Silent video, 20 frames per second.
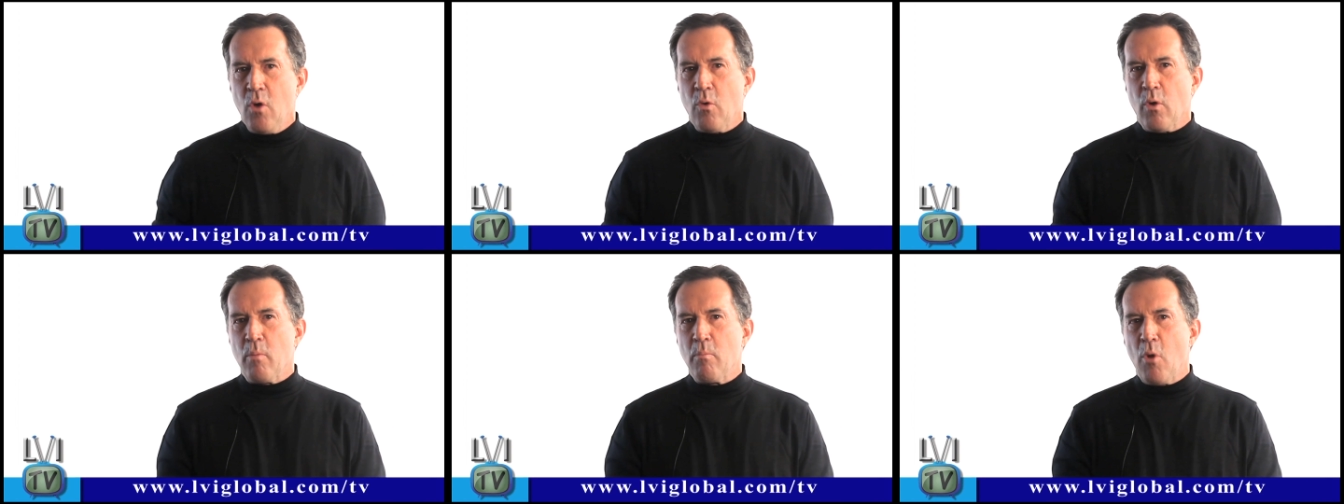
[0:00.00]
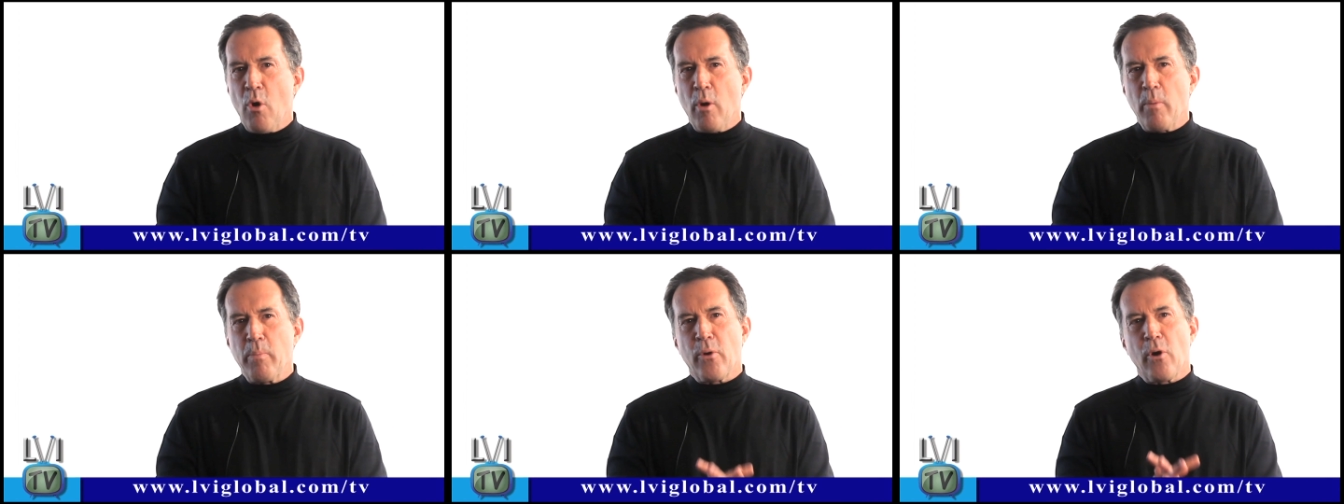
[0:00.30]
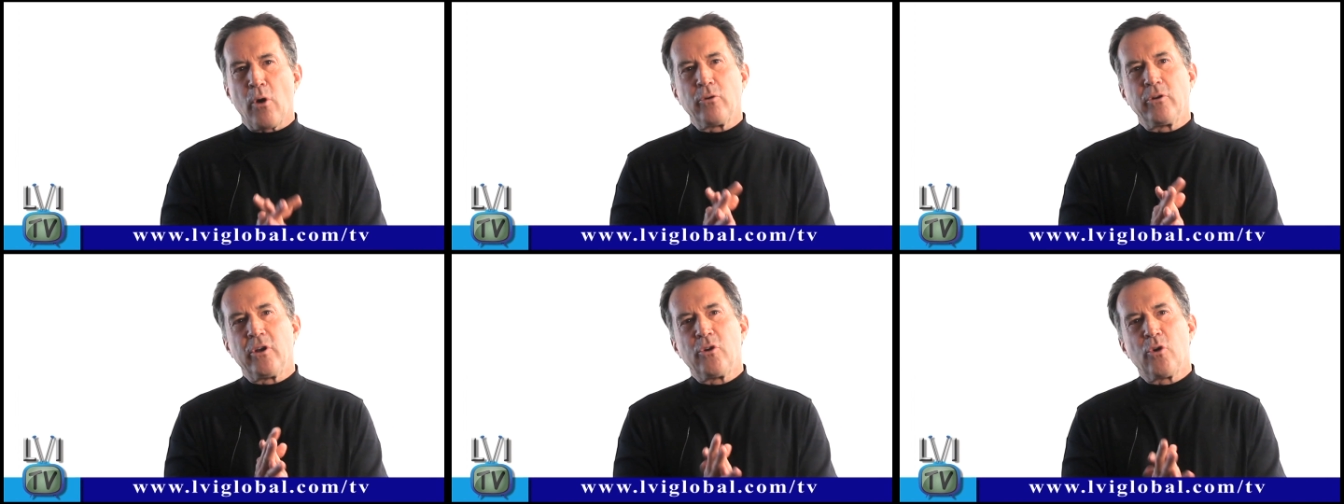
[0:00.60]
were more
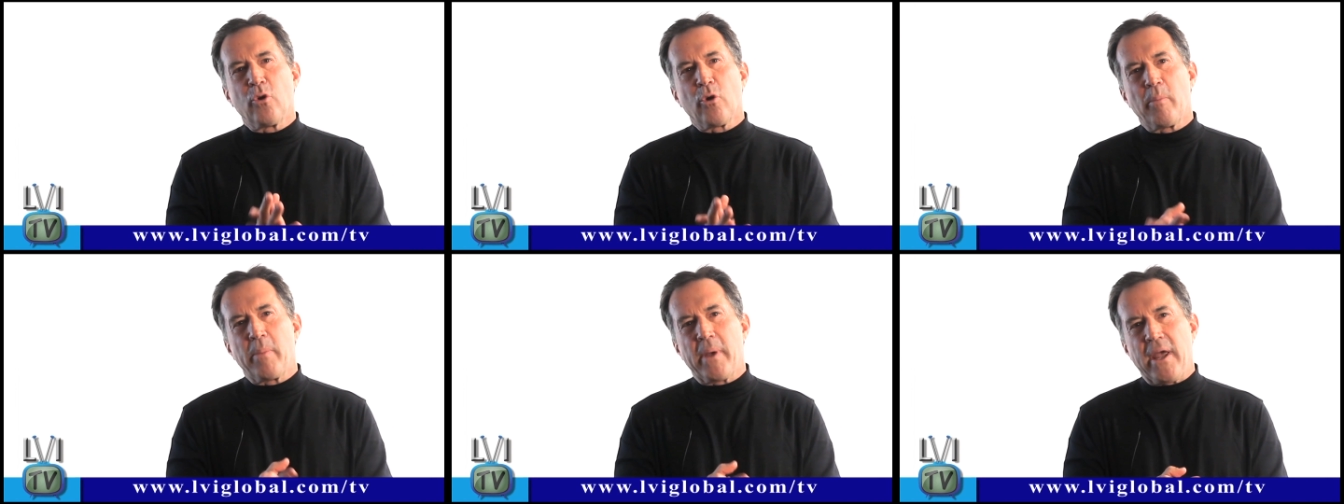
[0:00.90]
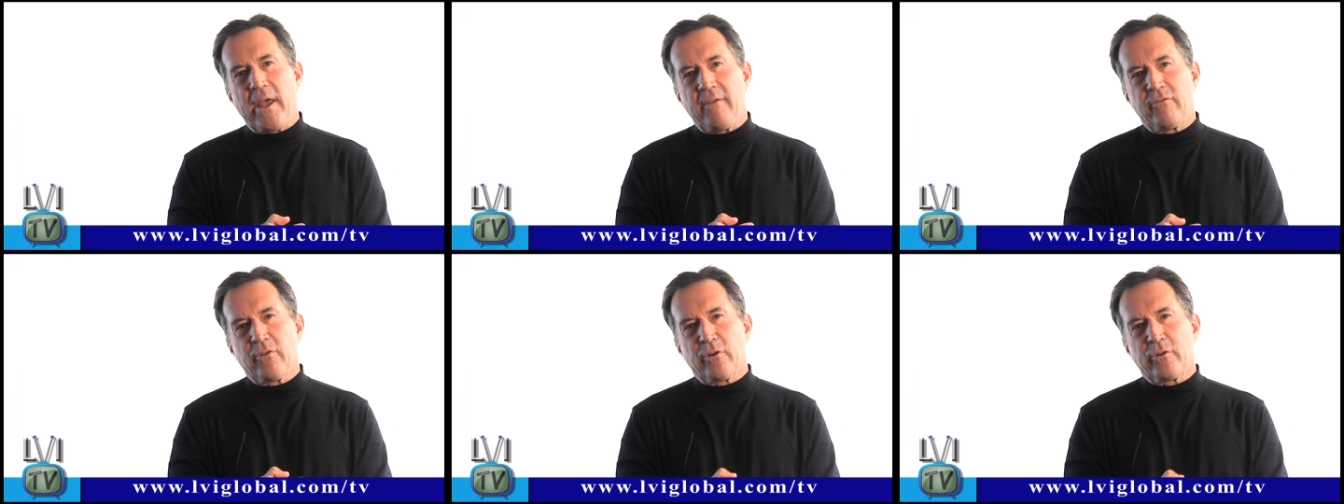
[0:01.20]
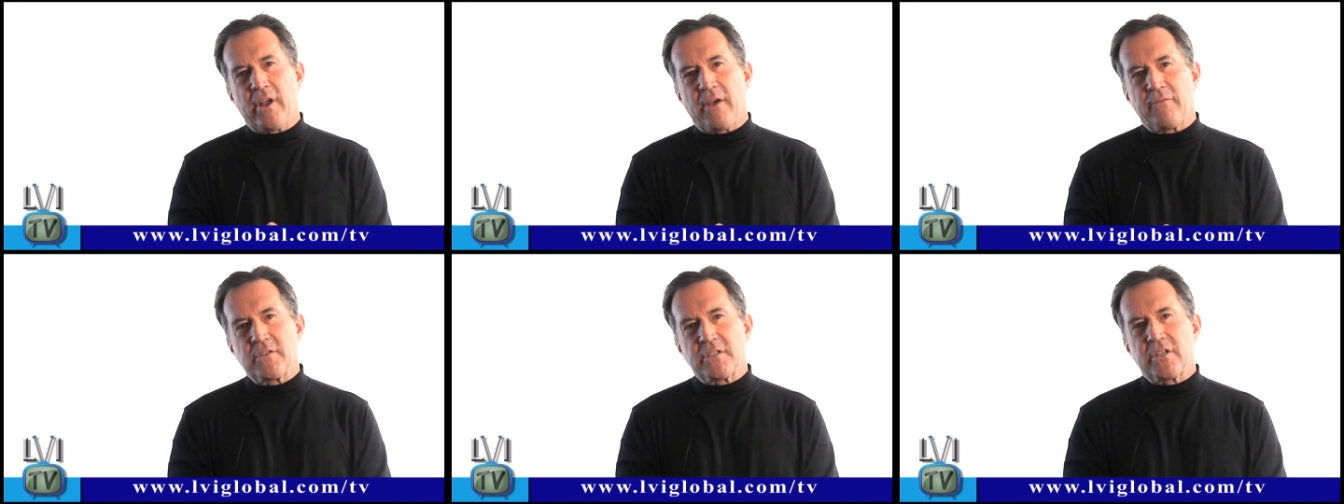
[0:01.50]
prone to
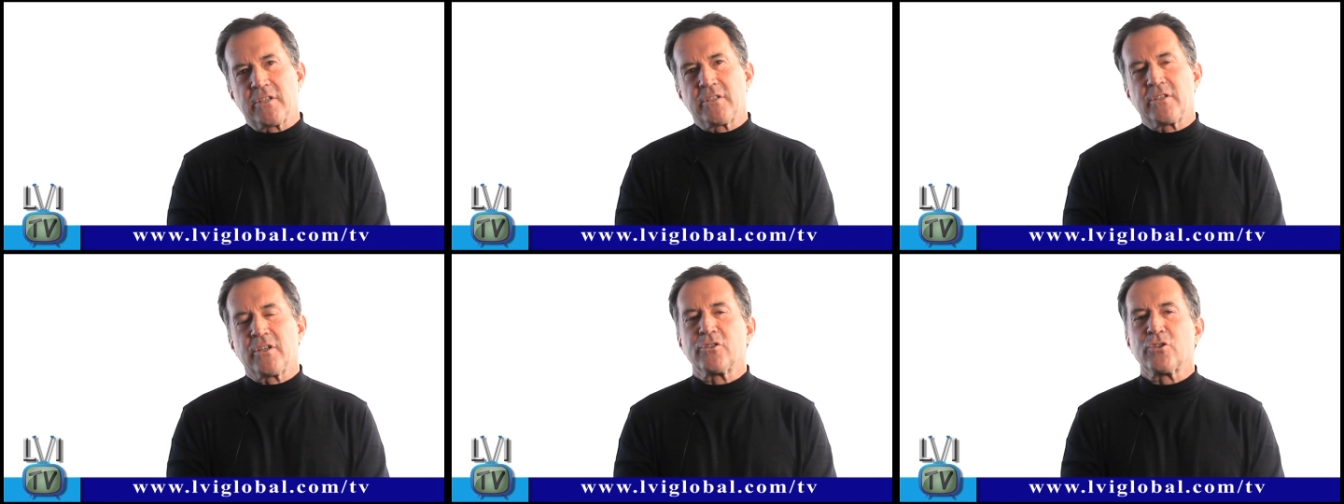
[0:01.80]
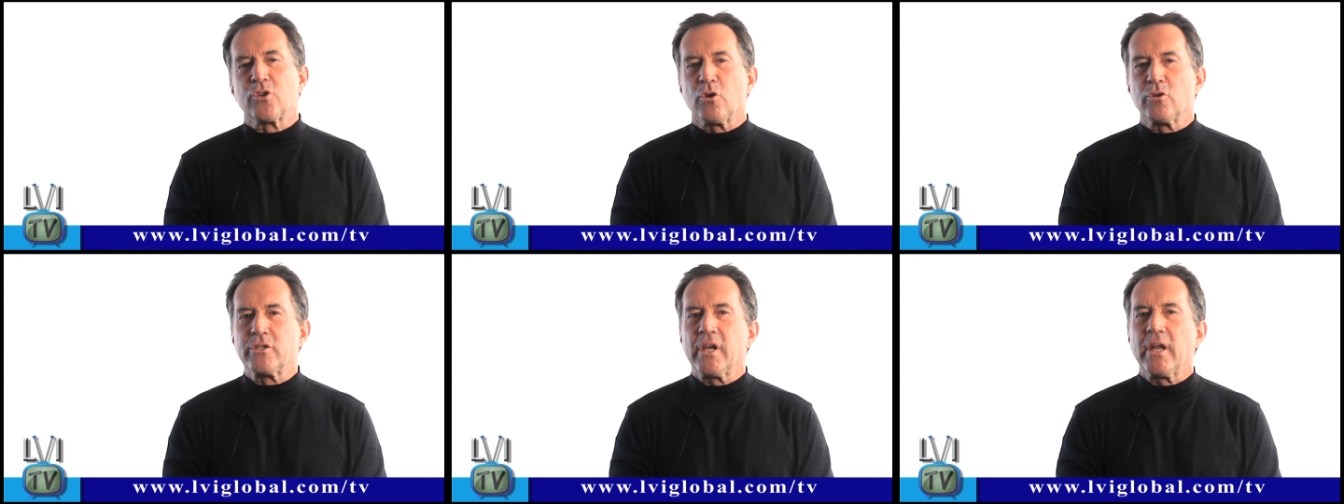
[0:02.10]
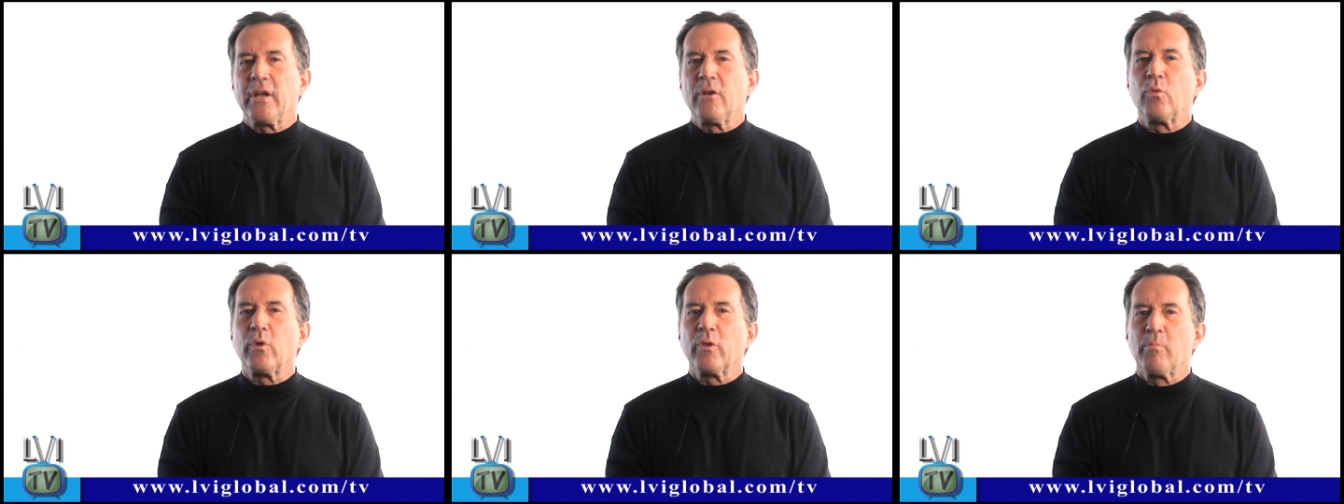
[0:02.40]
neurobehavioral deficits
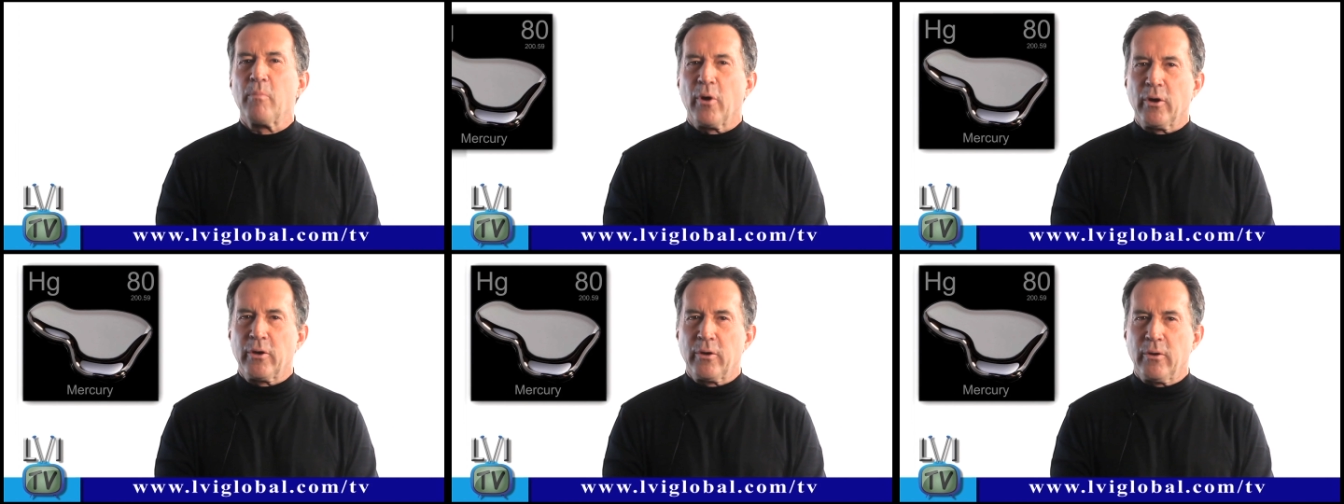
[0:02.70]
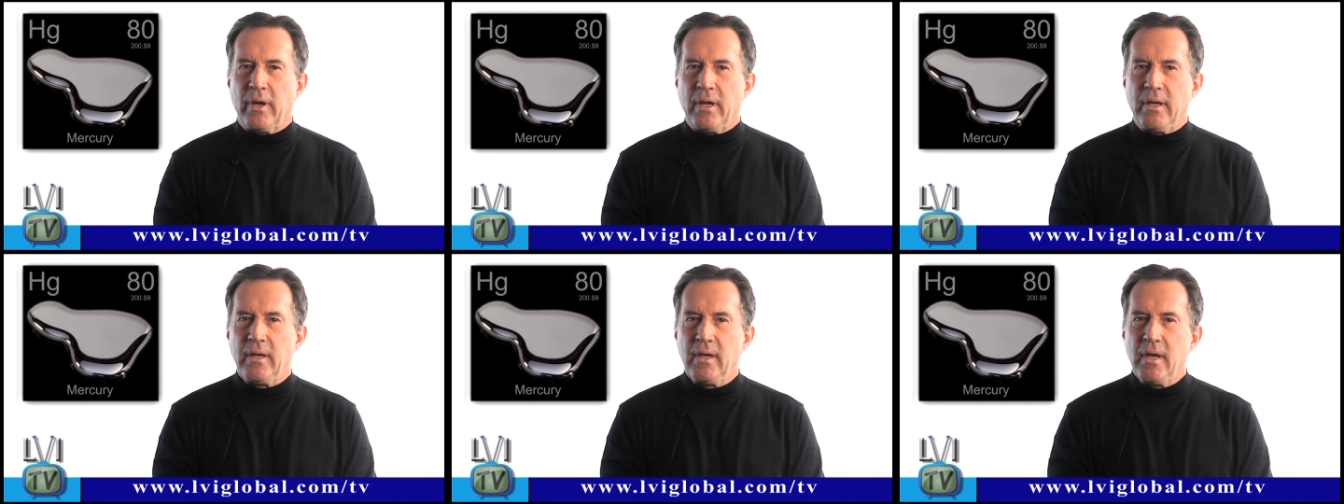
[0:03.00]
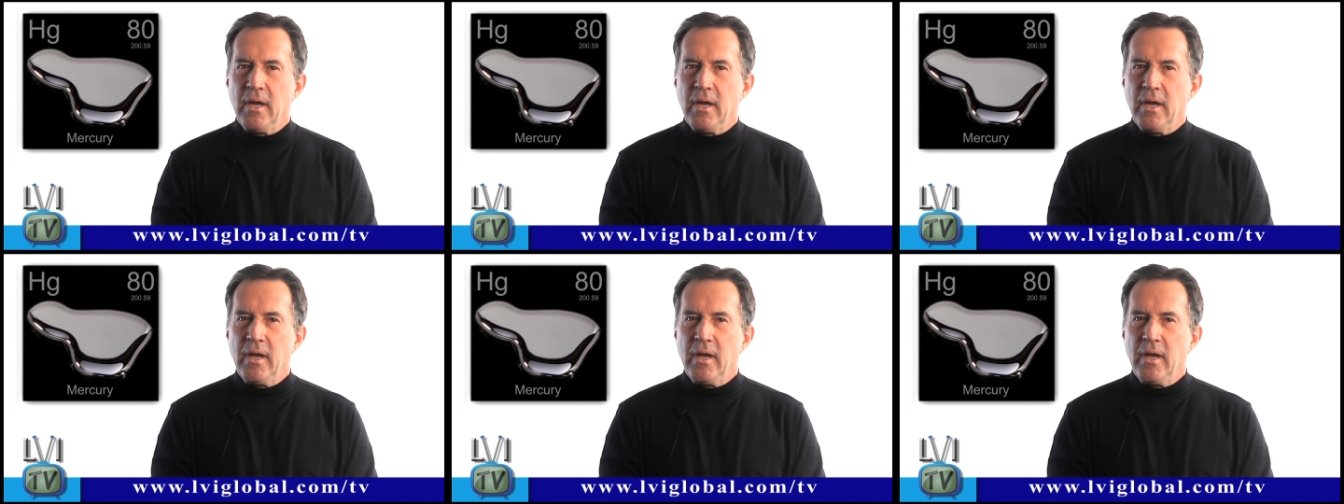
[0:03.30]
associated with mercury.